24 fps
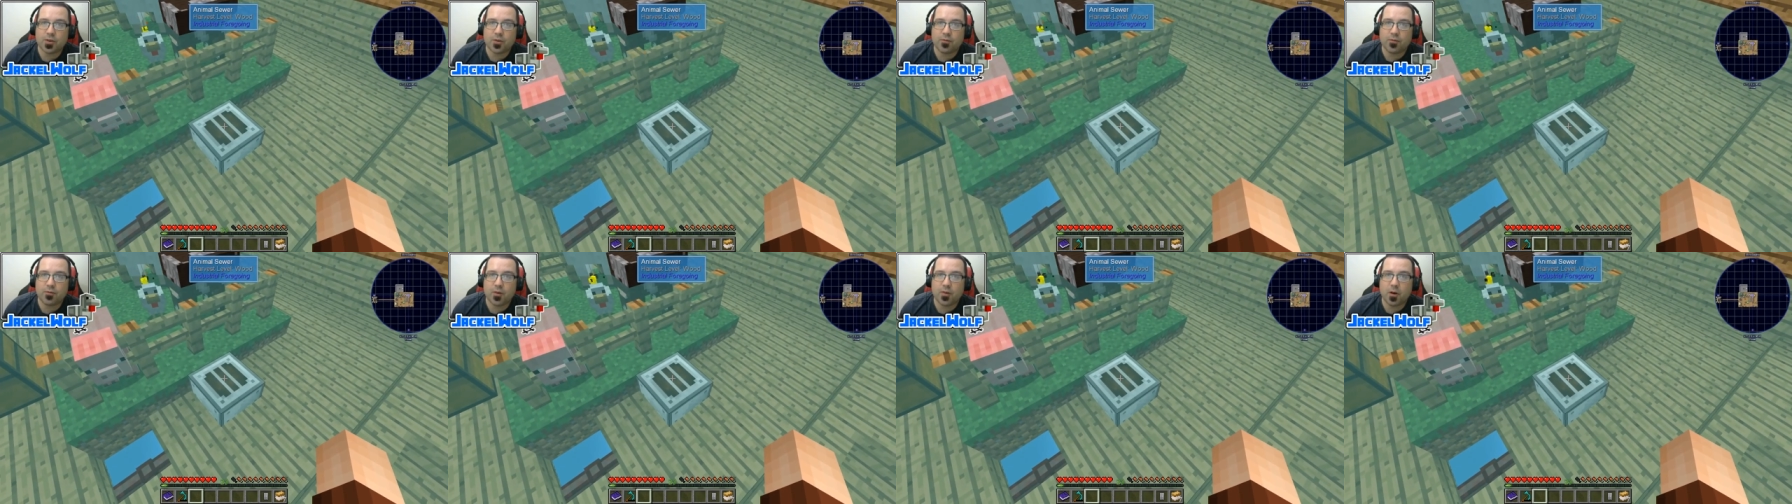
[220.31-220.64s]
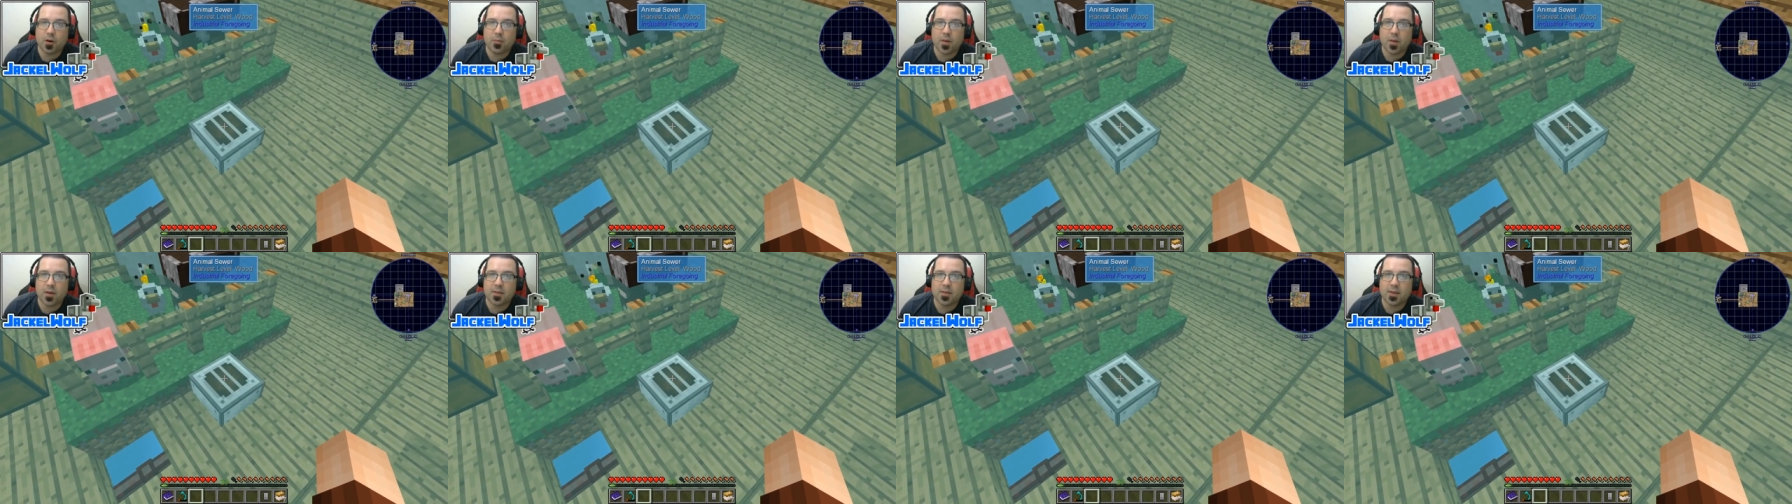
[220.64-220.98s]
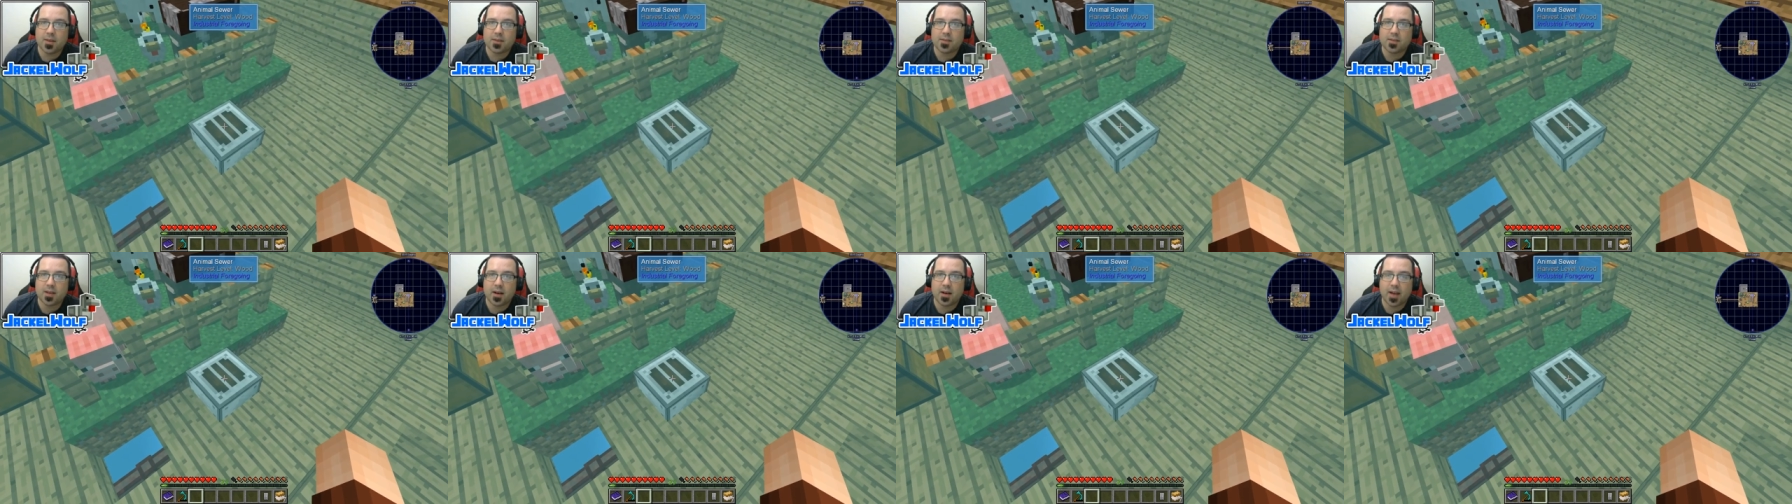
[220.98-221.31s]
from
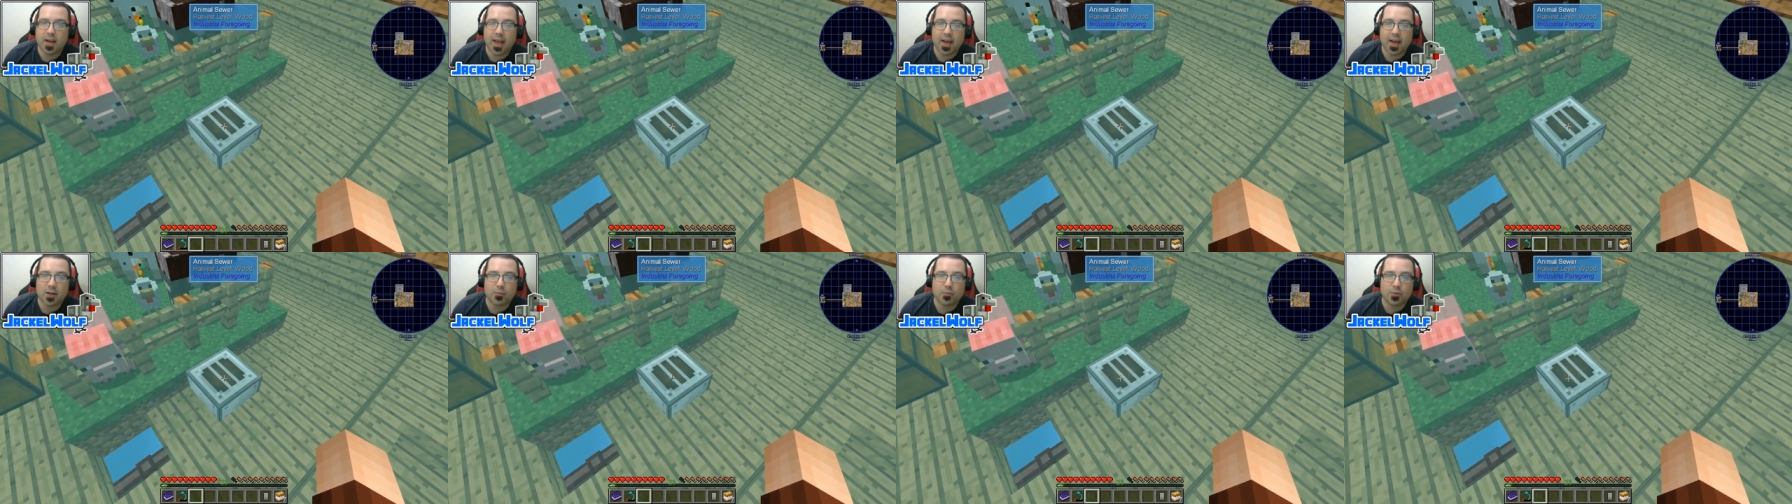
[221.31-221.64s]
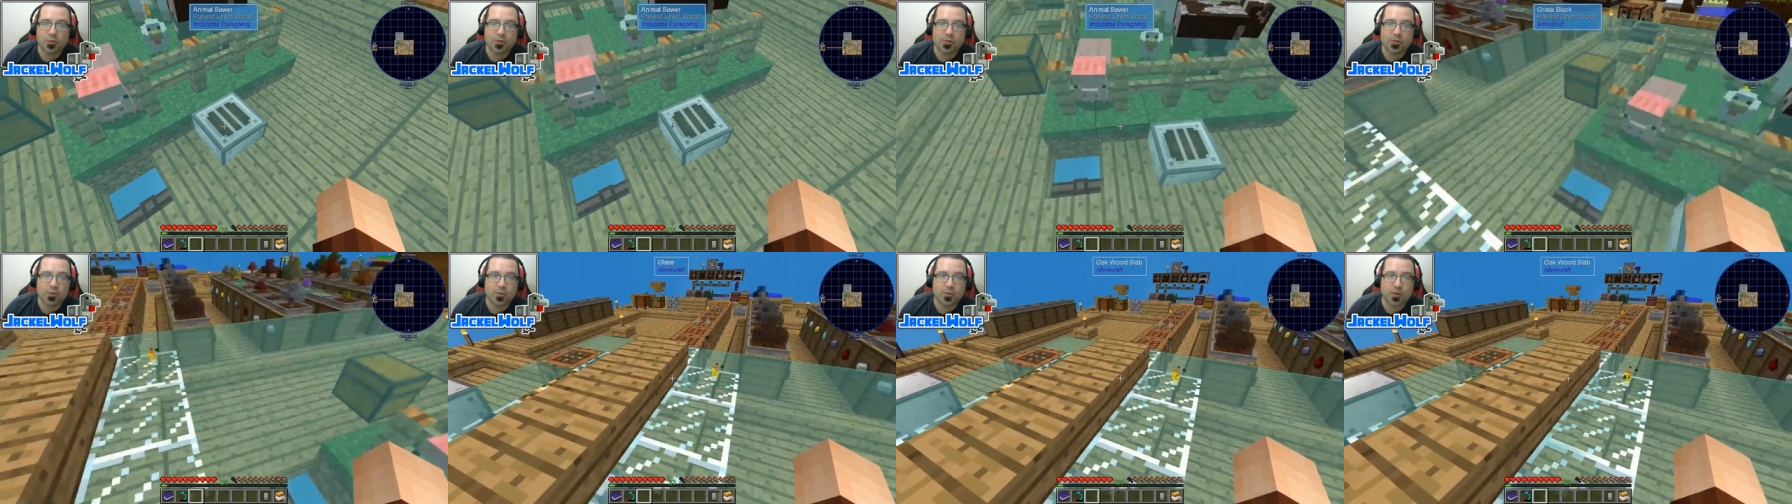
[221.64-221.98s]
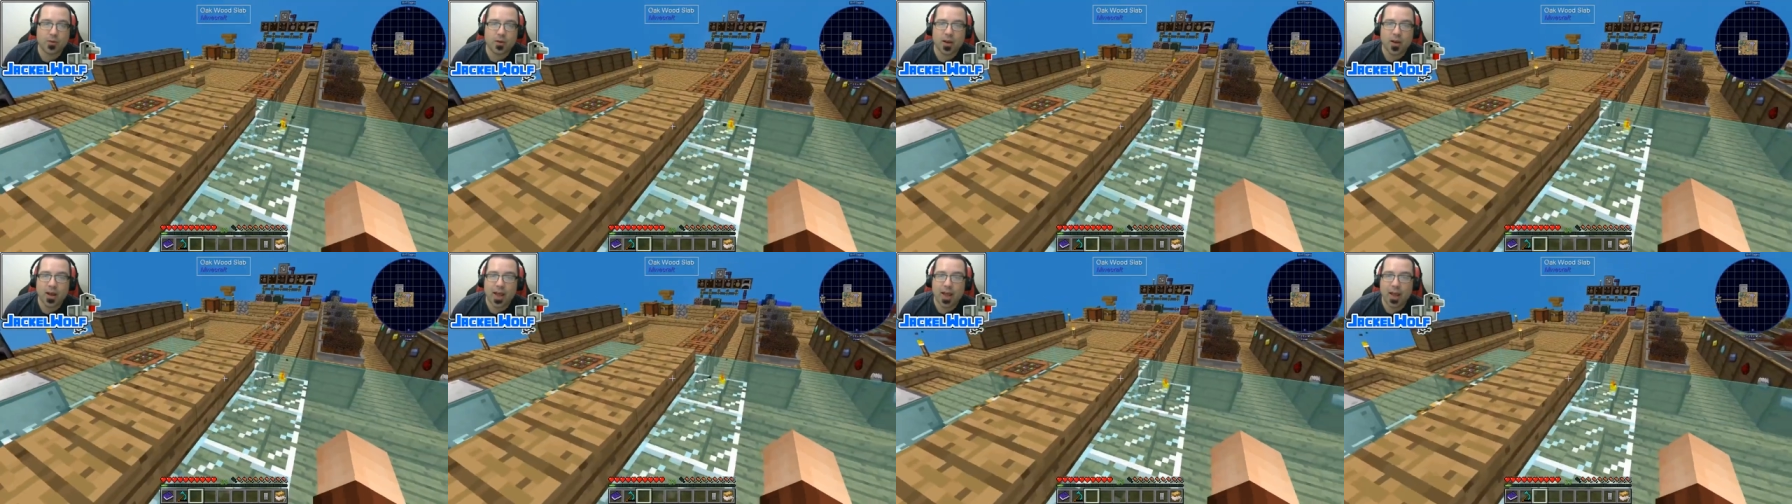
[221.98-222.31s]
this uh, animal sewer,